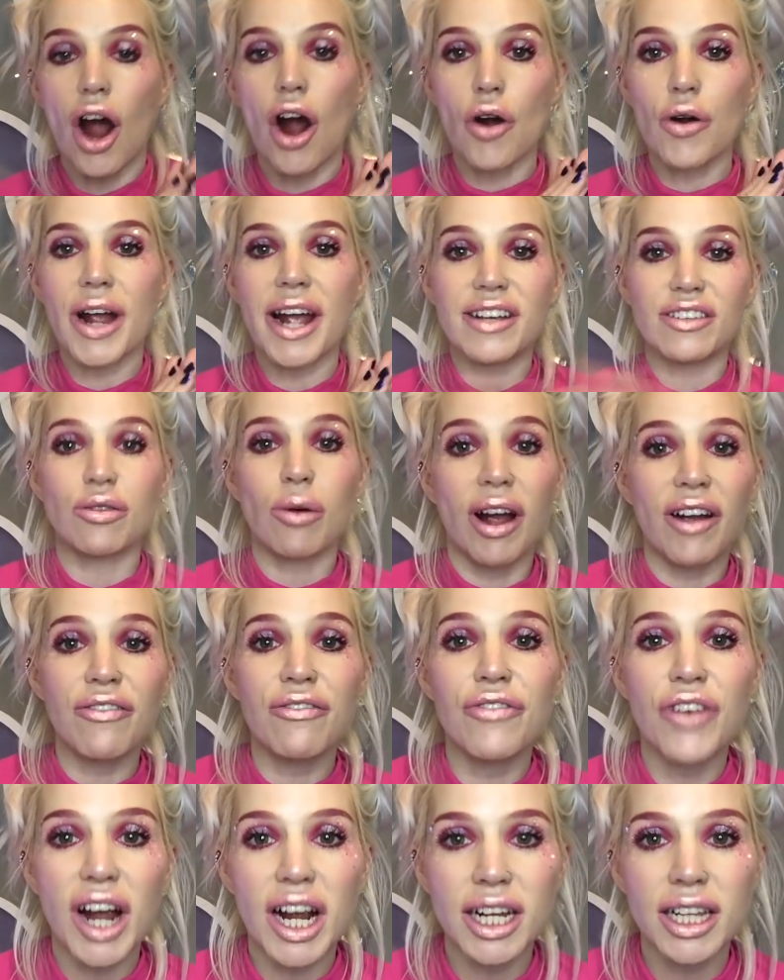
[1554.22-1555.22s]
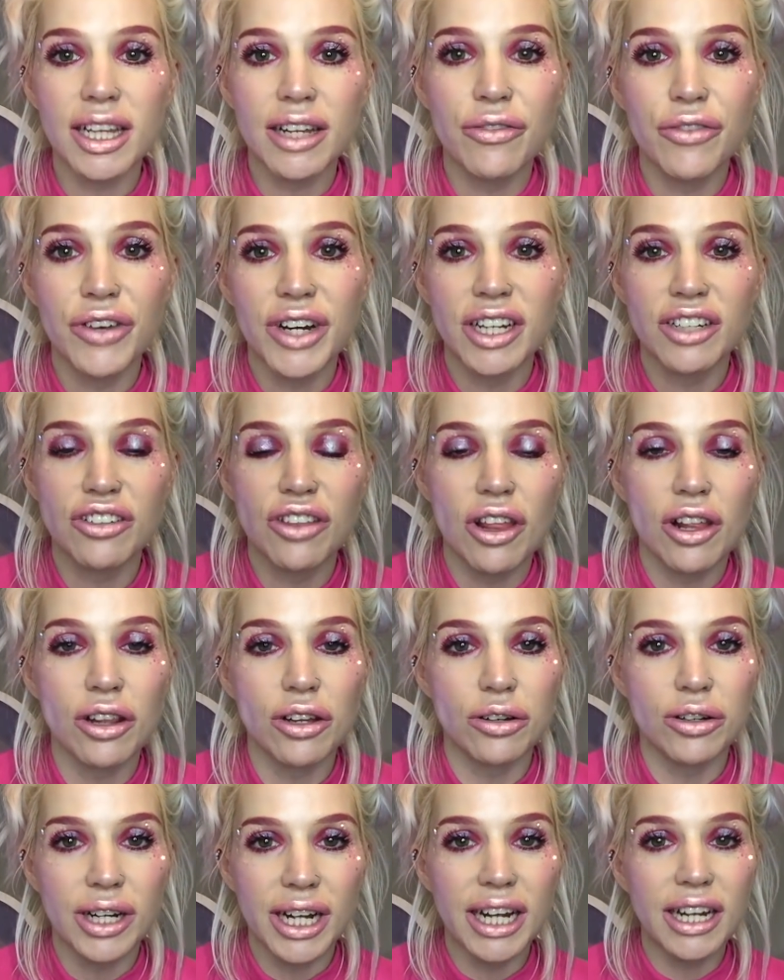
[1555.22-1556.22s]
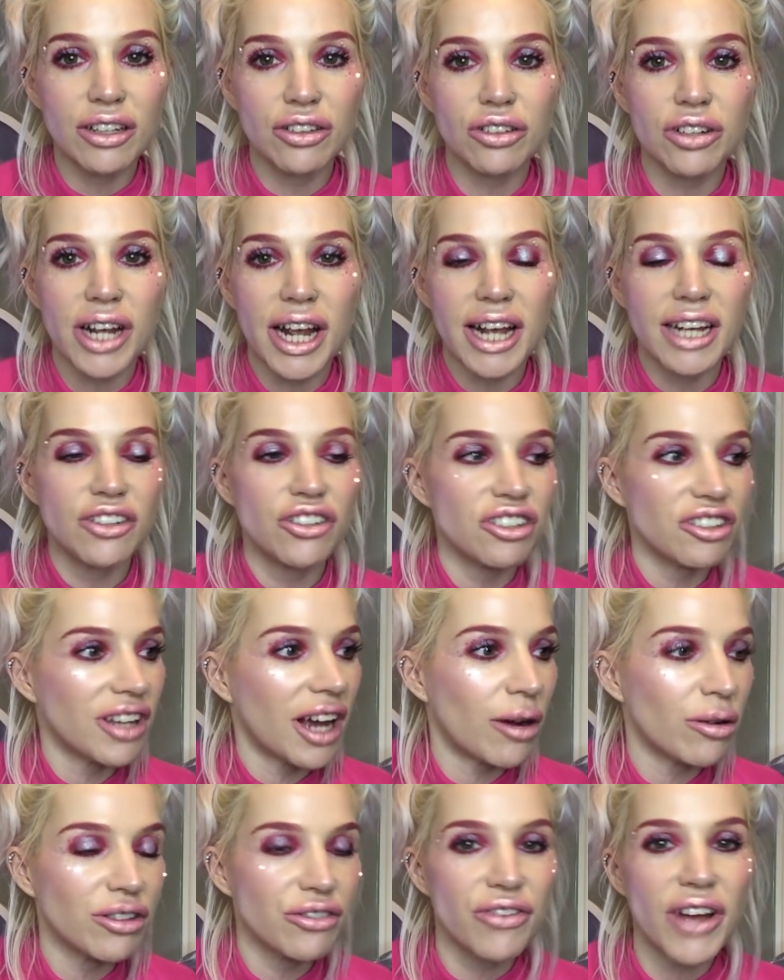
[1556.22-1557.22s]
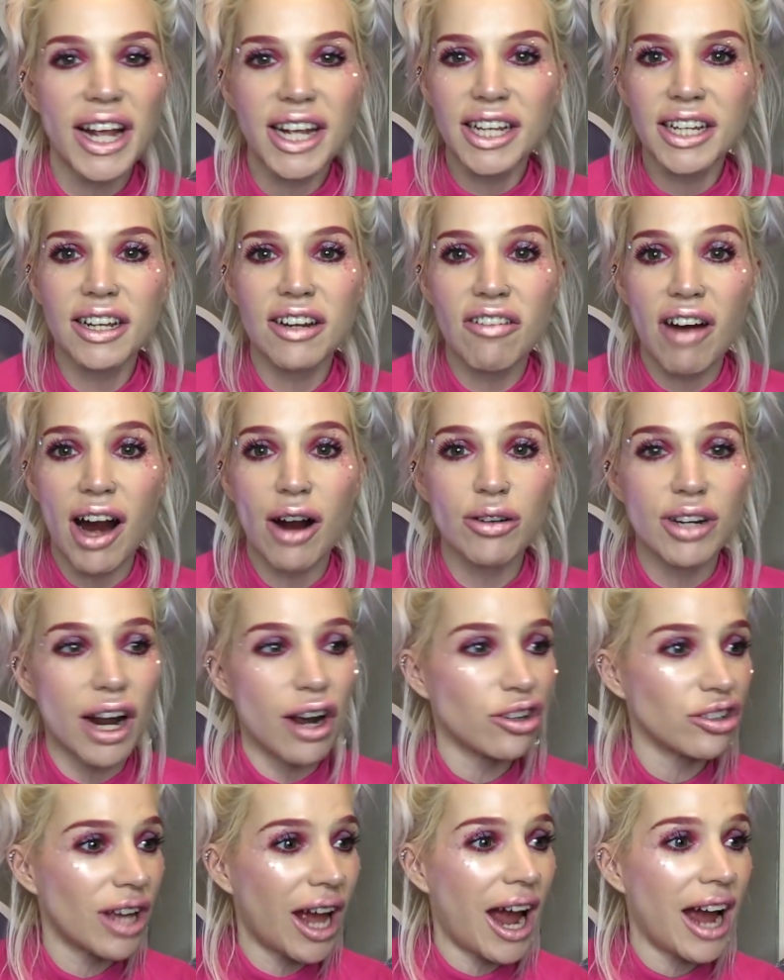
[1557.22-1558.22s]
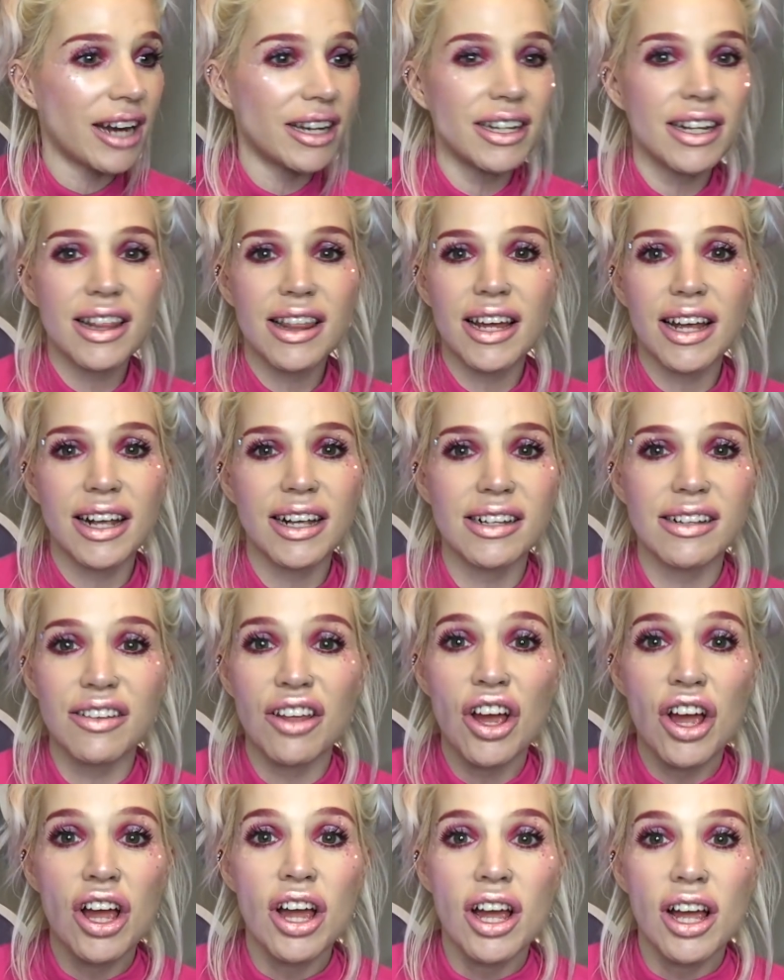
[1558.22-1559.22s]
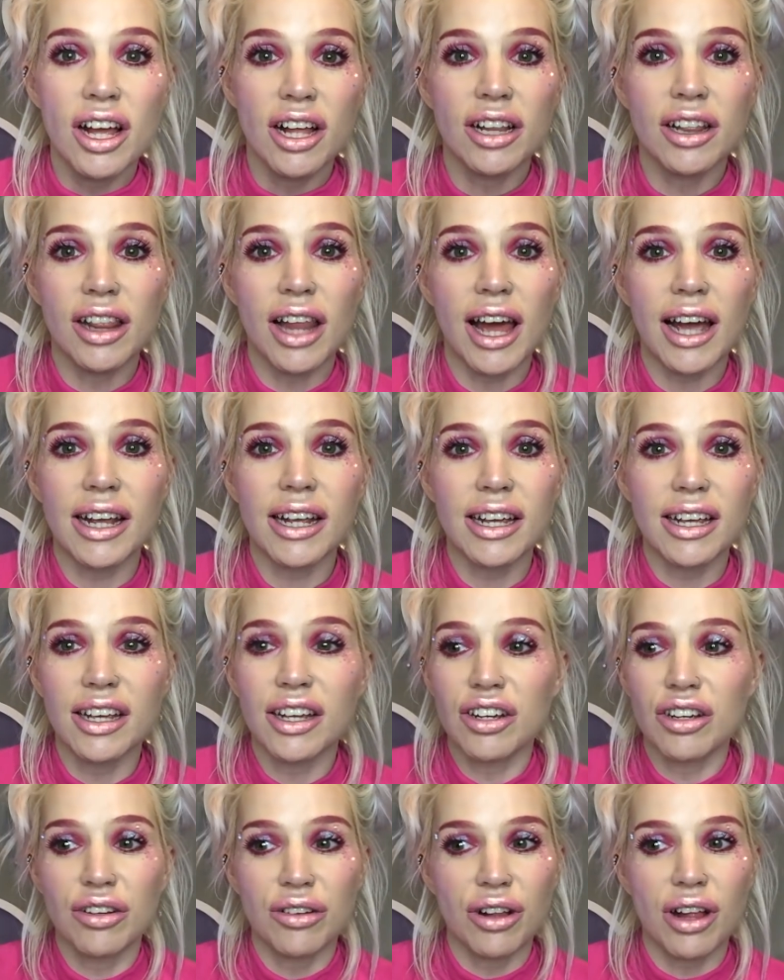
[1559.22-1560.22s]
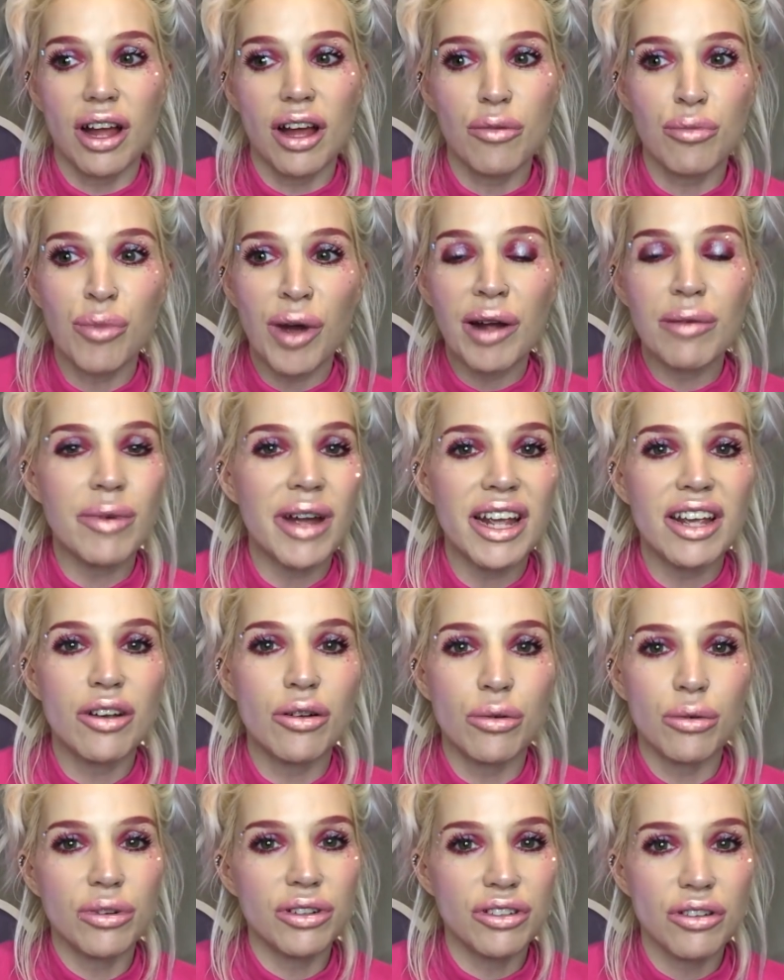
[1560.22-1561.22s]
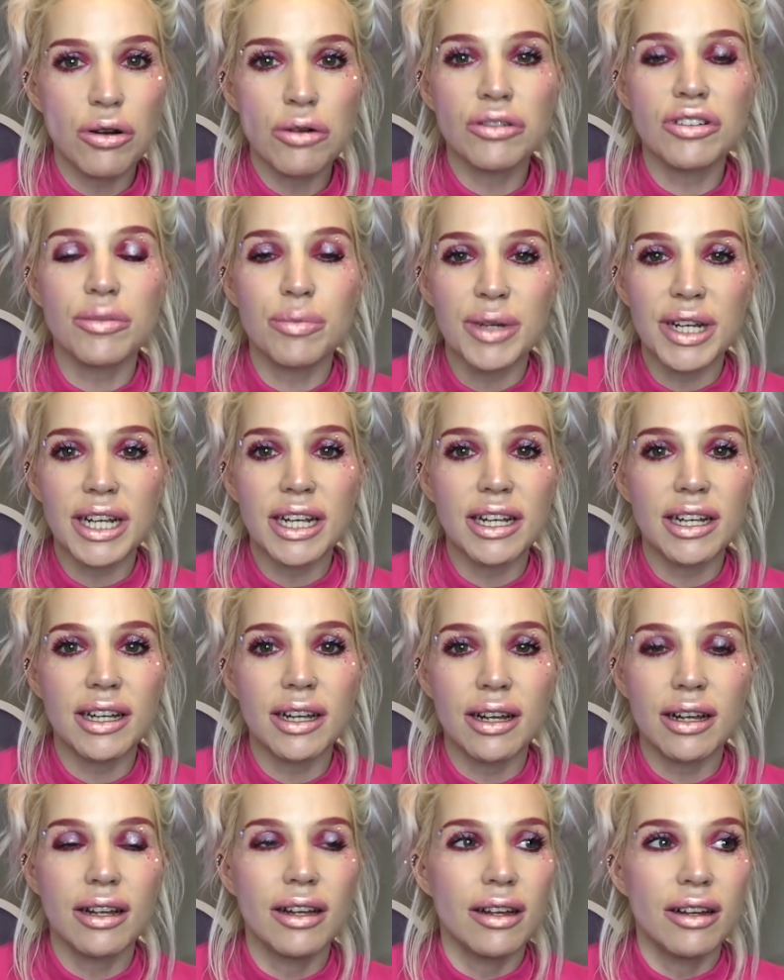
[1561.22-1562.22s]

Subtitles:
Okay, so I finally finished the look. It took ages. I was fecking around. I was adding things like my makeup was going to be